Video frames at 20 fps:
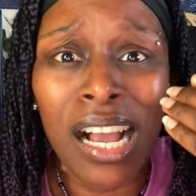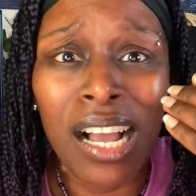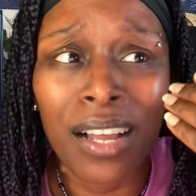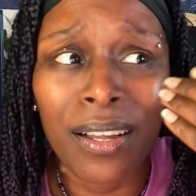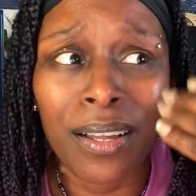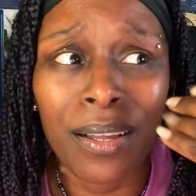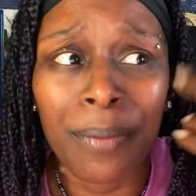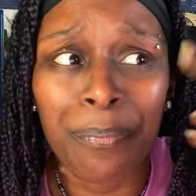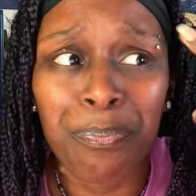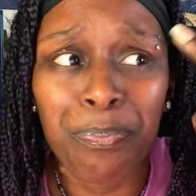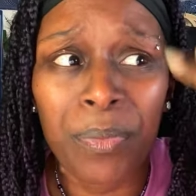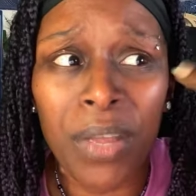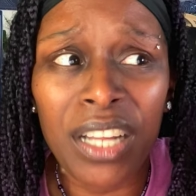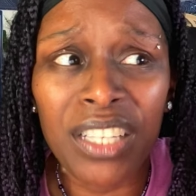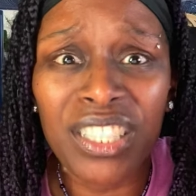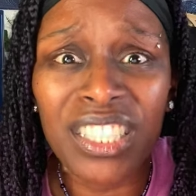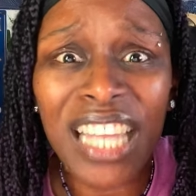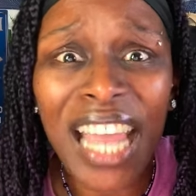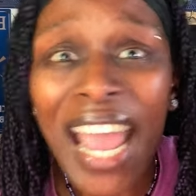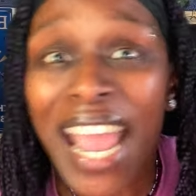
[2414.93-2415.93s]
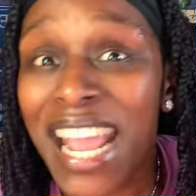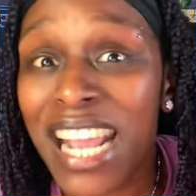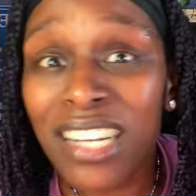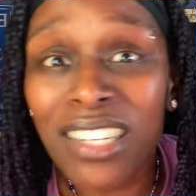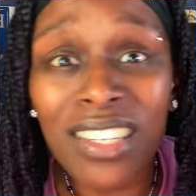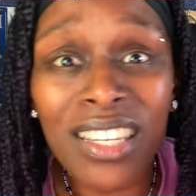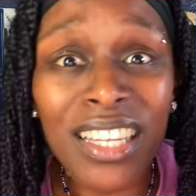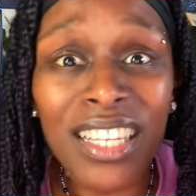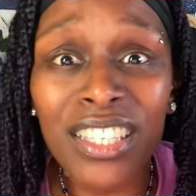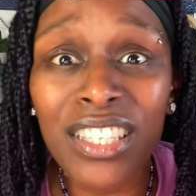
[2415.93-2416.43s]
um,
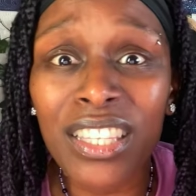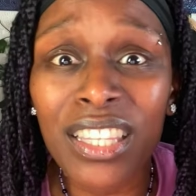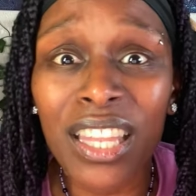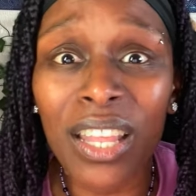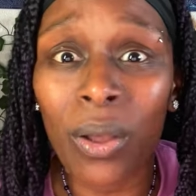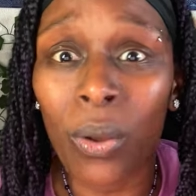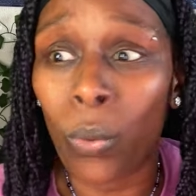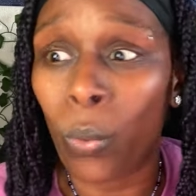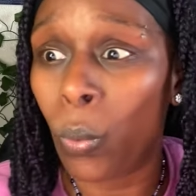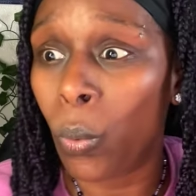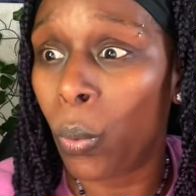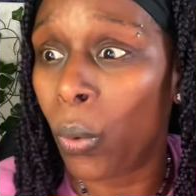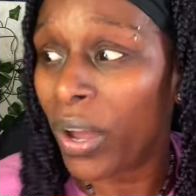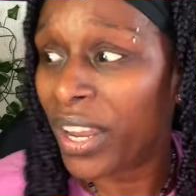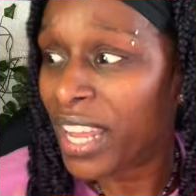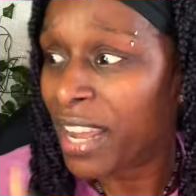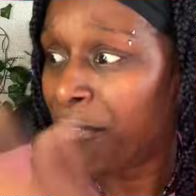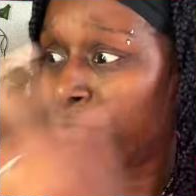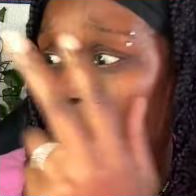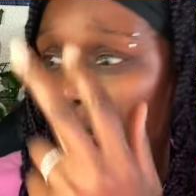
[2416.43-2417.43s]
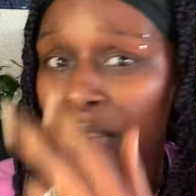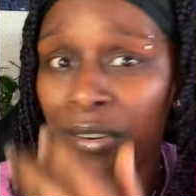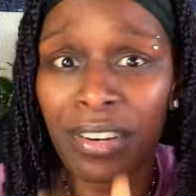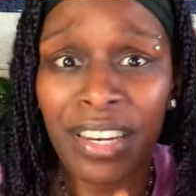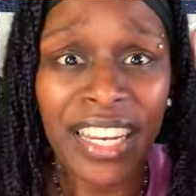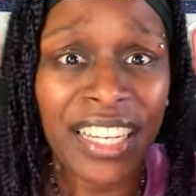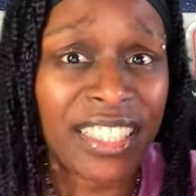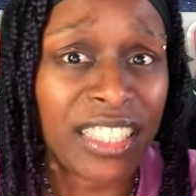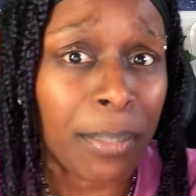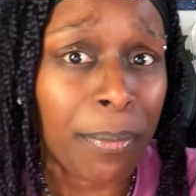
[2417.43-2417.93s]
untangling whatever
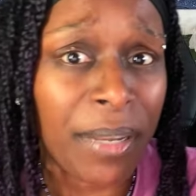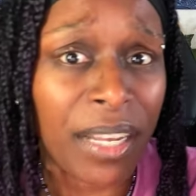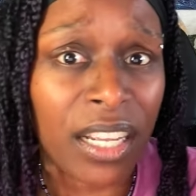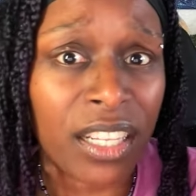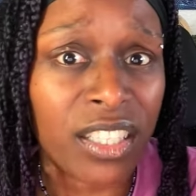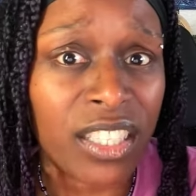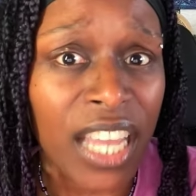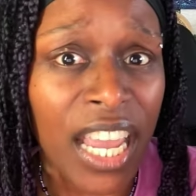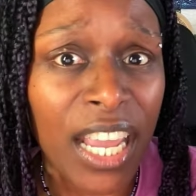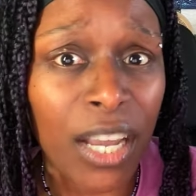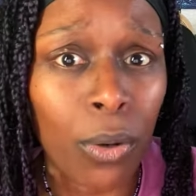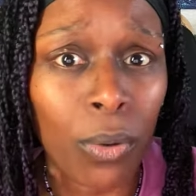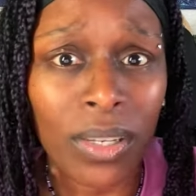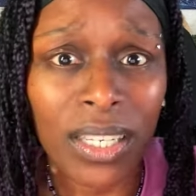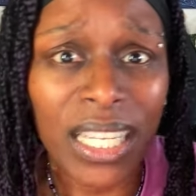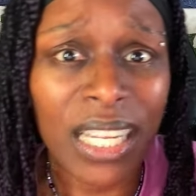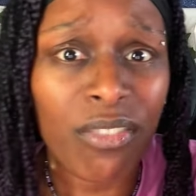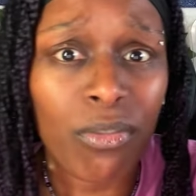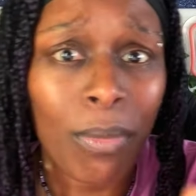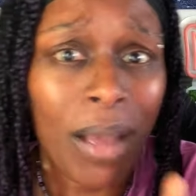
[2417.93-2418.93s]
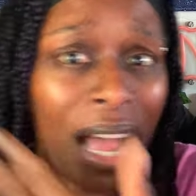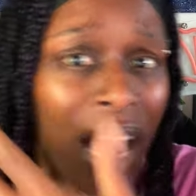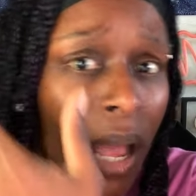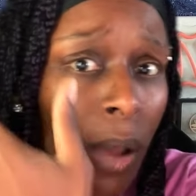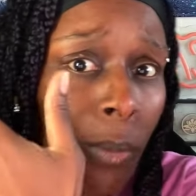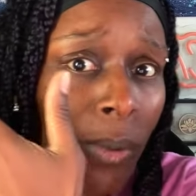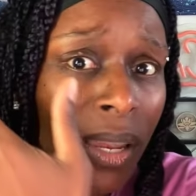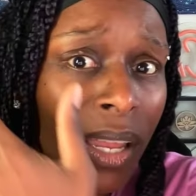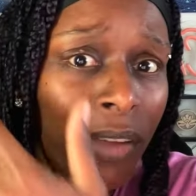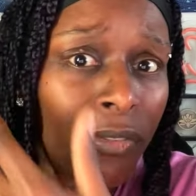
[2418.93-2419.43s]
needs to be untangled, leaving
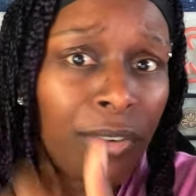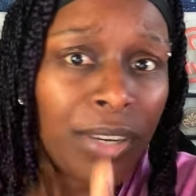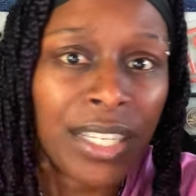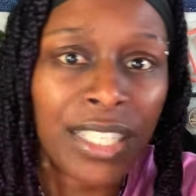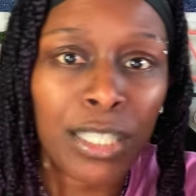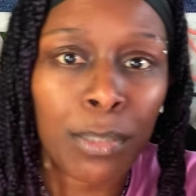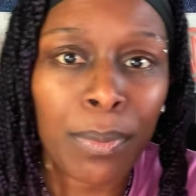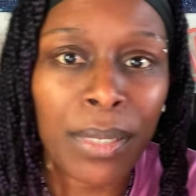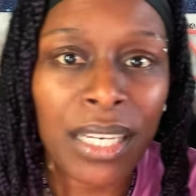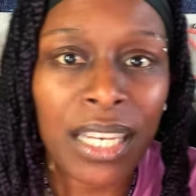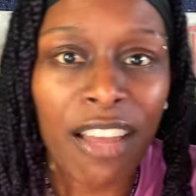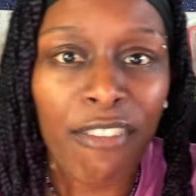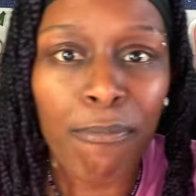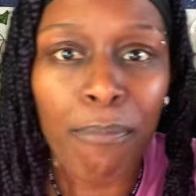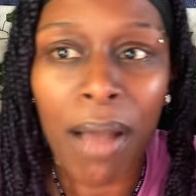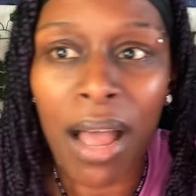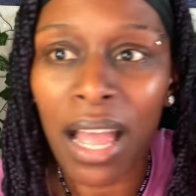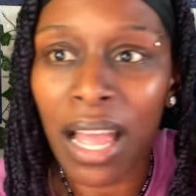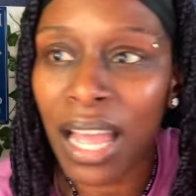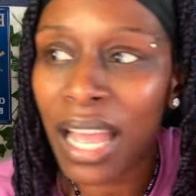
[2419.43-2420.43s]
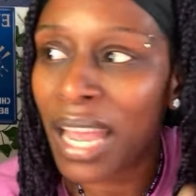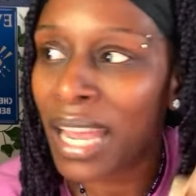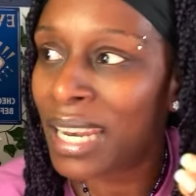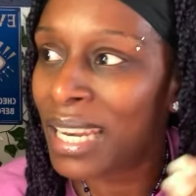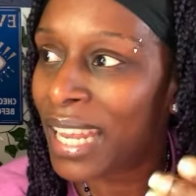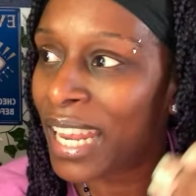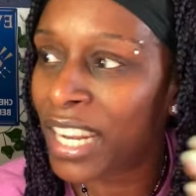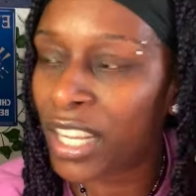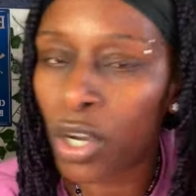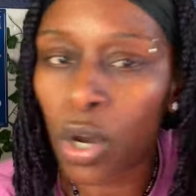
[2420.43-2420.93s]
behind whatever needs to be left behind,
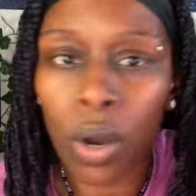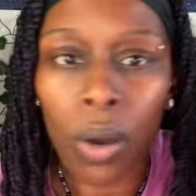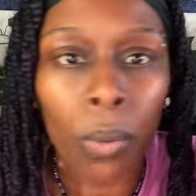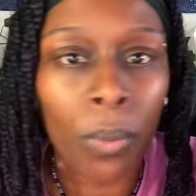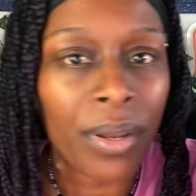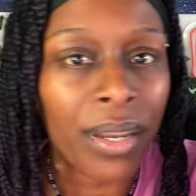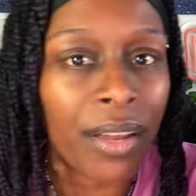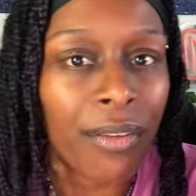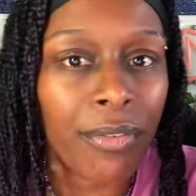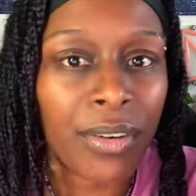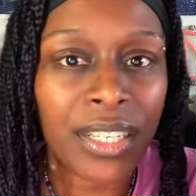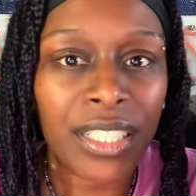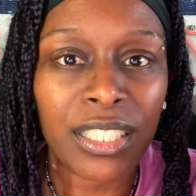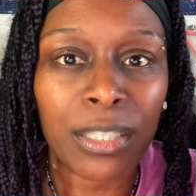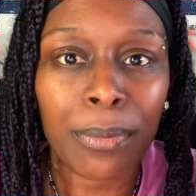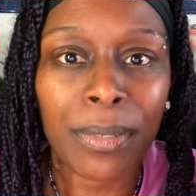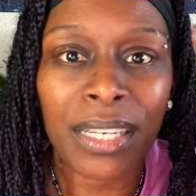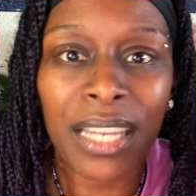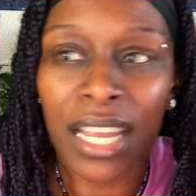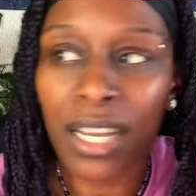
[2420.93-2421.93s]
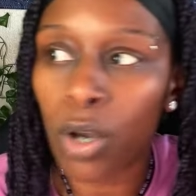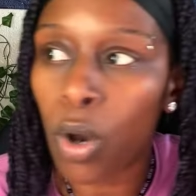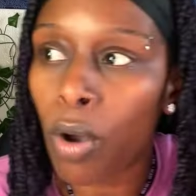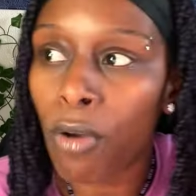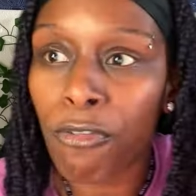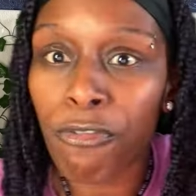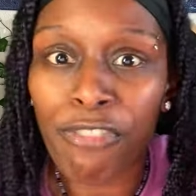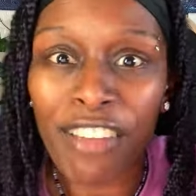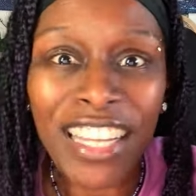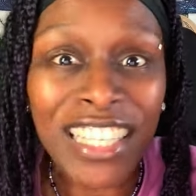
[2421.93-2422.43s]
letting go of whatever needs to be let go
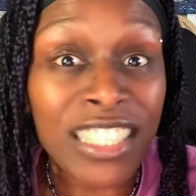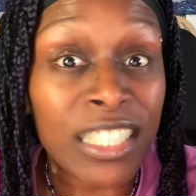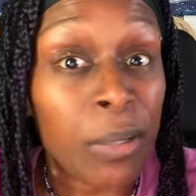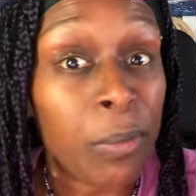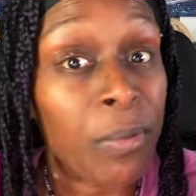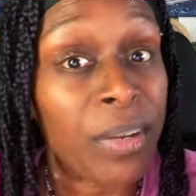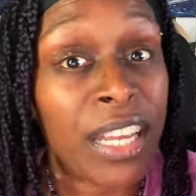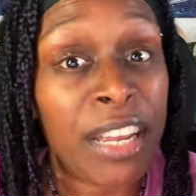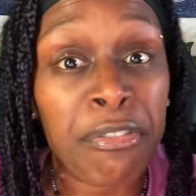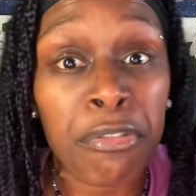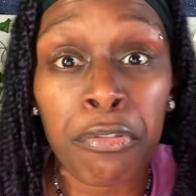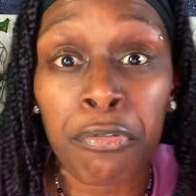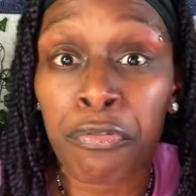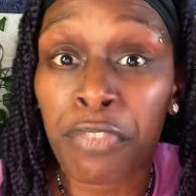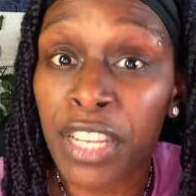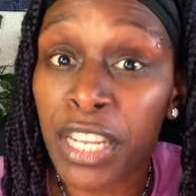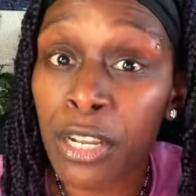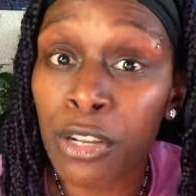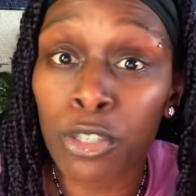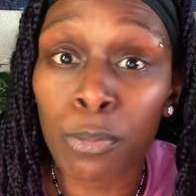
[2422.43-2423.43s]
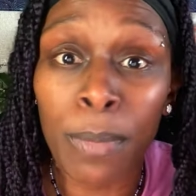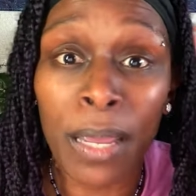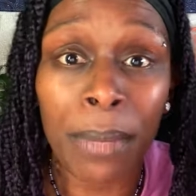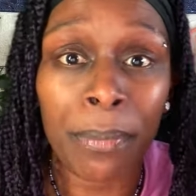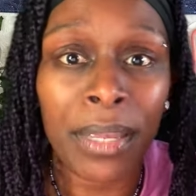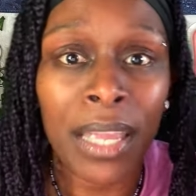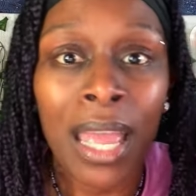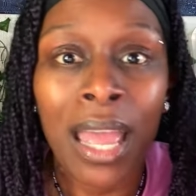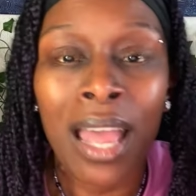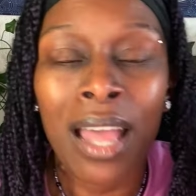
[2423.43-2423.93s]
of, facing whatever fears,
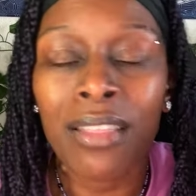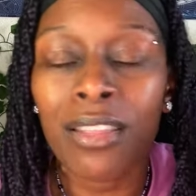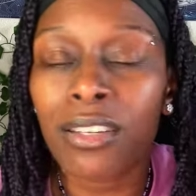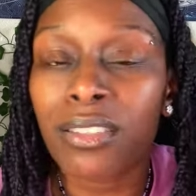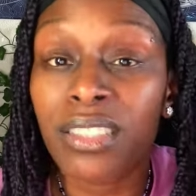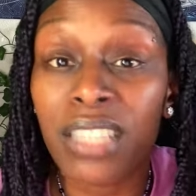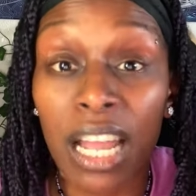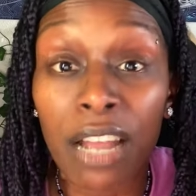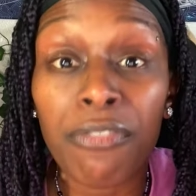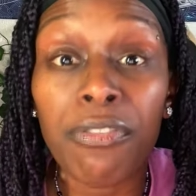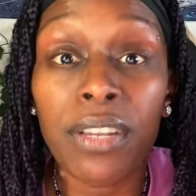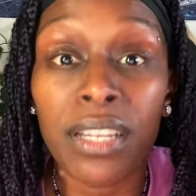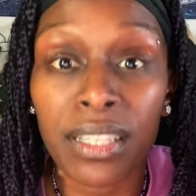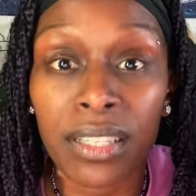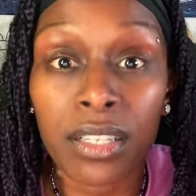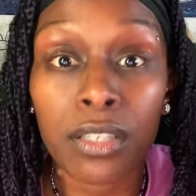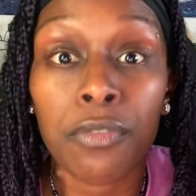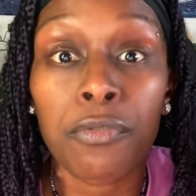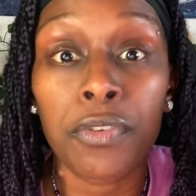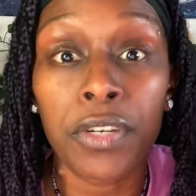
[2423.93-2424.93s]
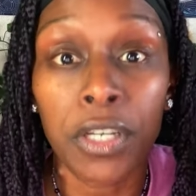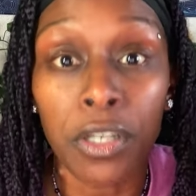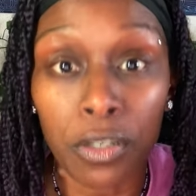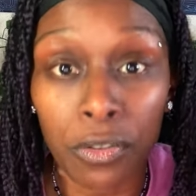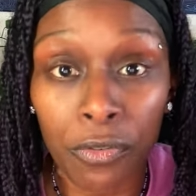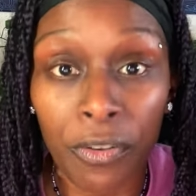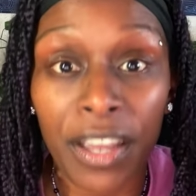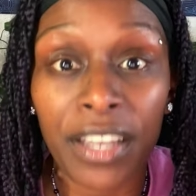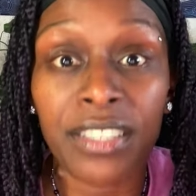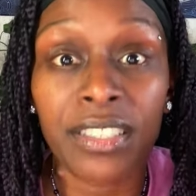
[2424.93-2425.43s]
baby. There's definitely this fears
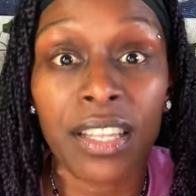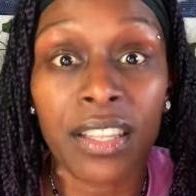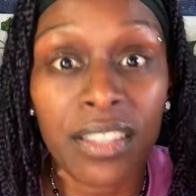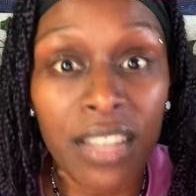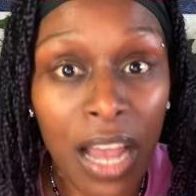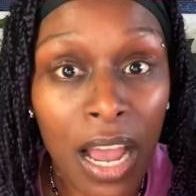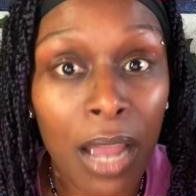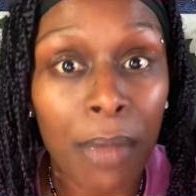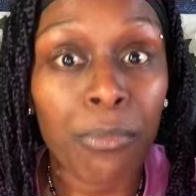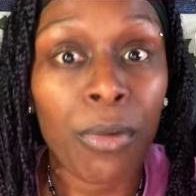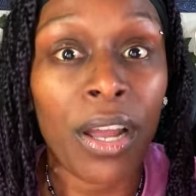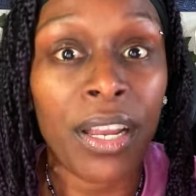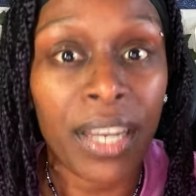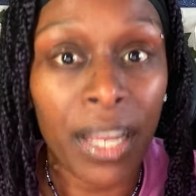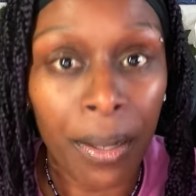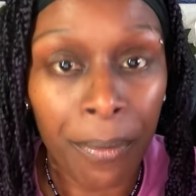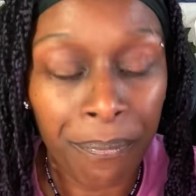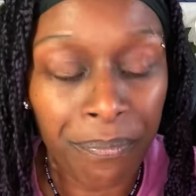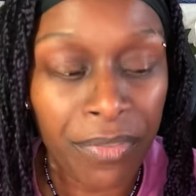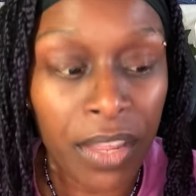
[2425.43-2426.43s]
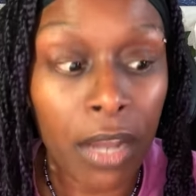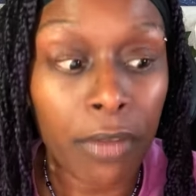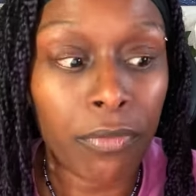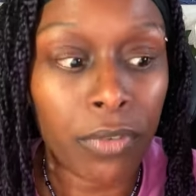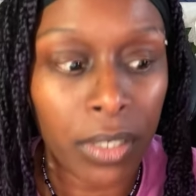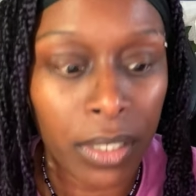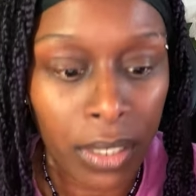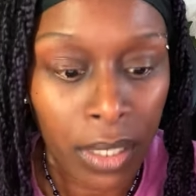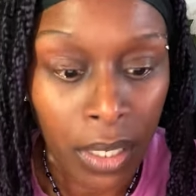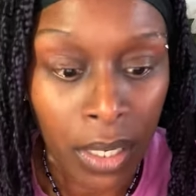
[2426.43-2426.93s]
facing time right now.
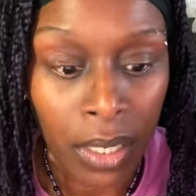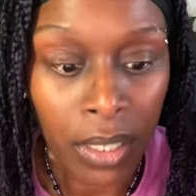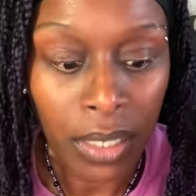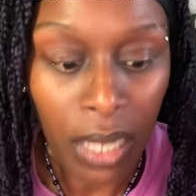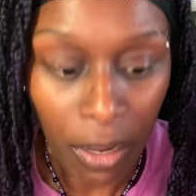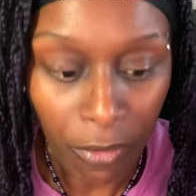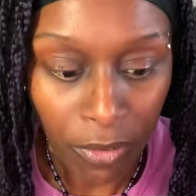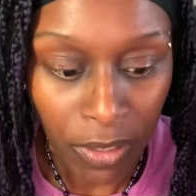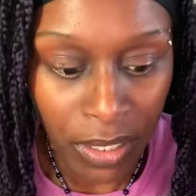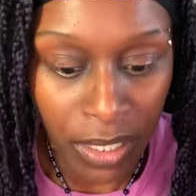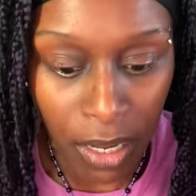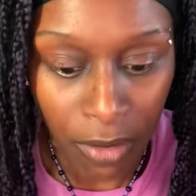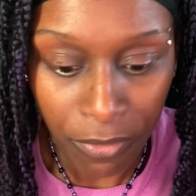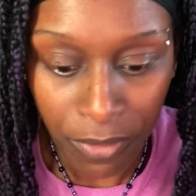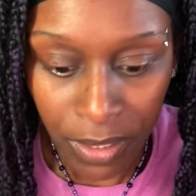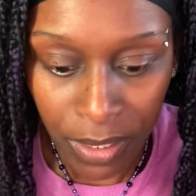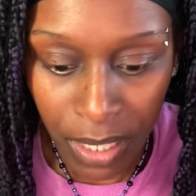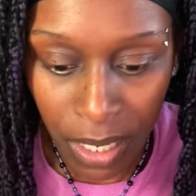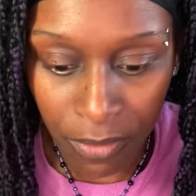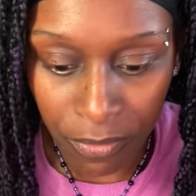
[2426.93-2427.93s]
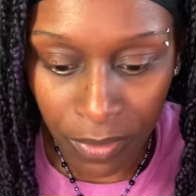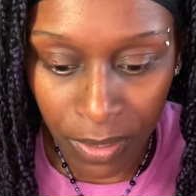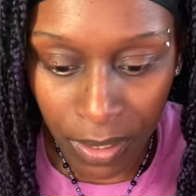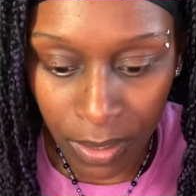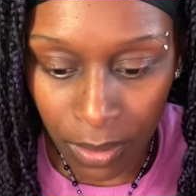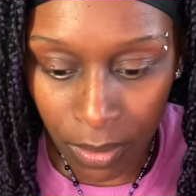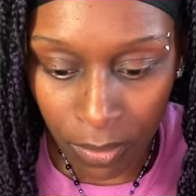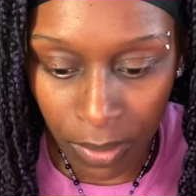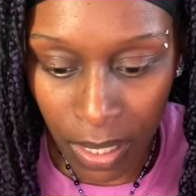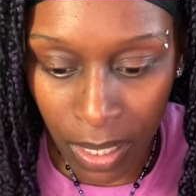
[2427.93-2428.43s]
Definitely, definitely, definitely, definitely.
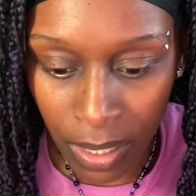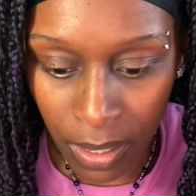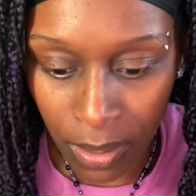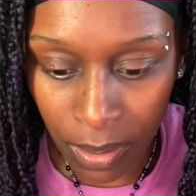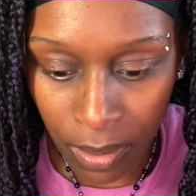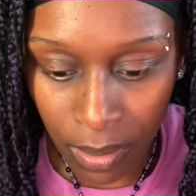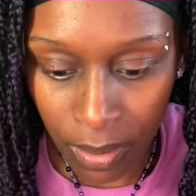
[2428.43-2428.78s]
Okay.